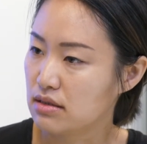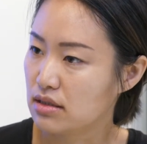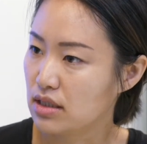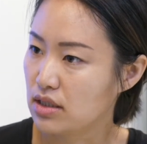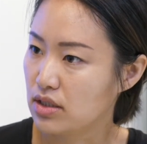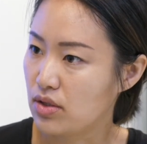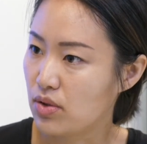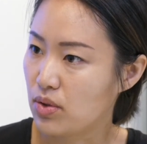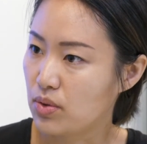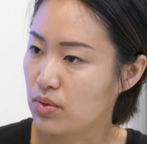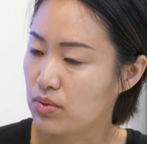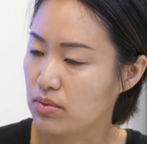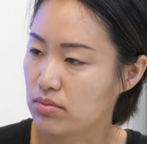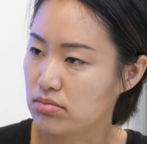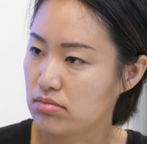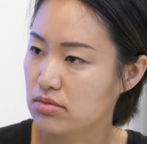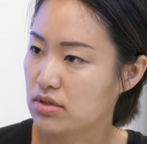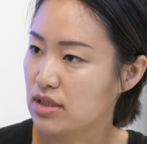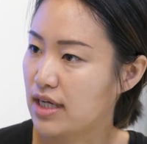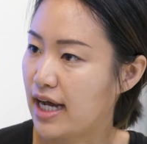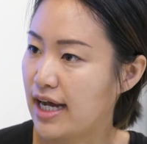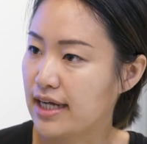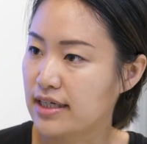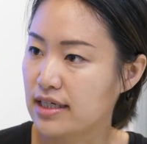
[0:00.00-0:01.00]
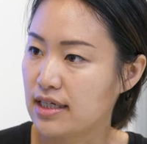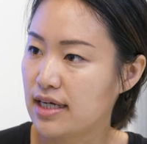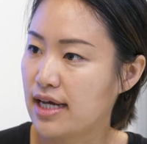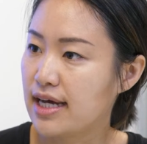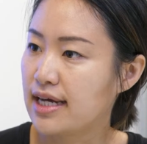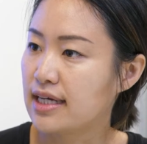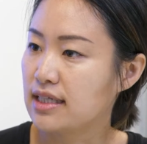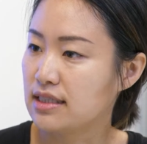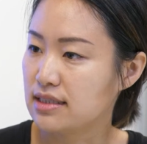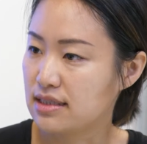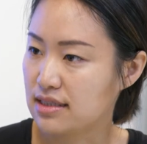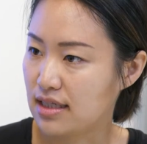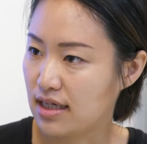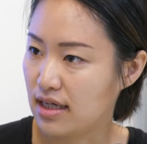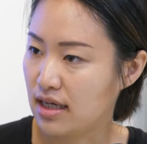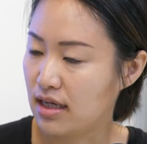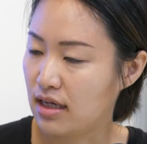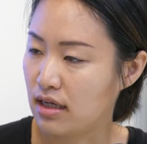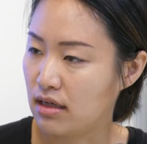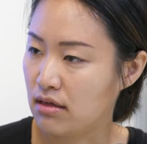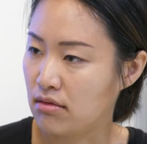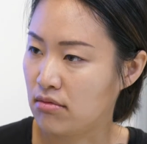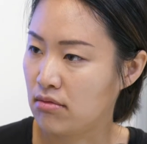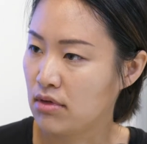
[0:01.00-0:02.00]
guidelines
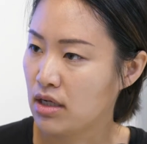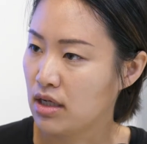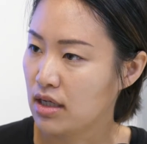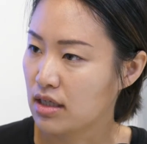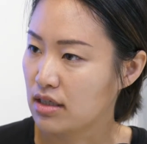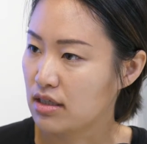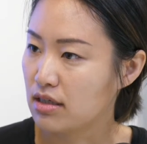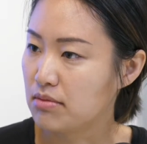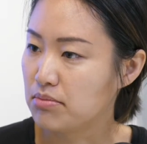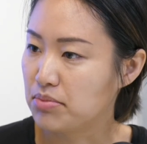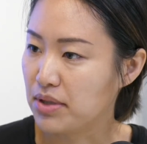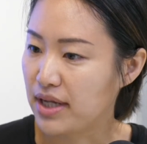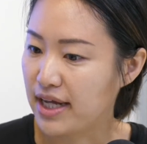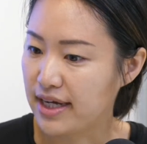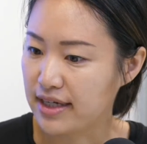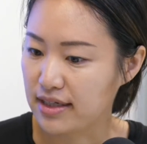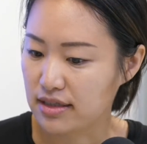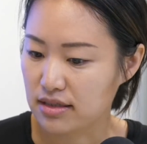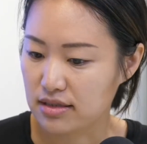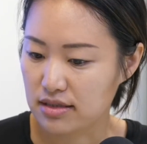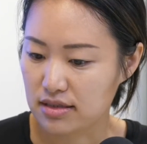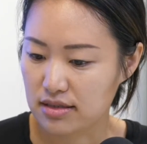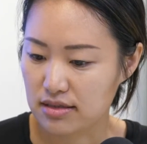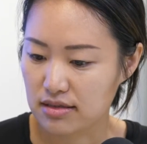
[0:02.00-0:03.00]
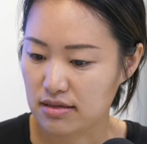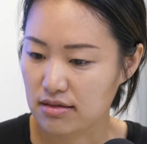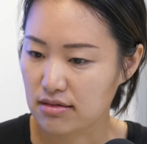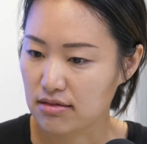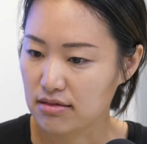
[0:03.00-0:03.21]
and compliance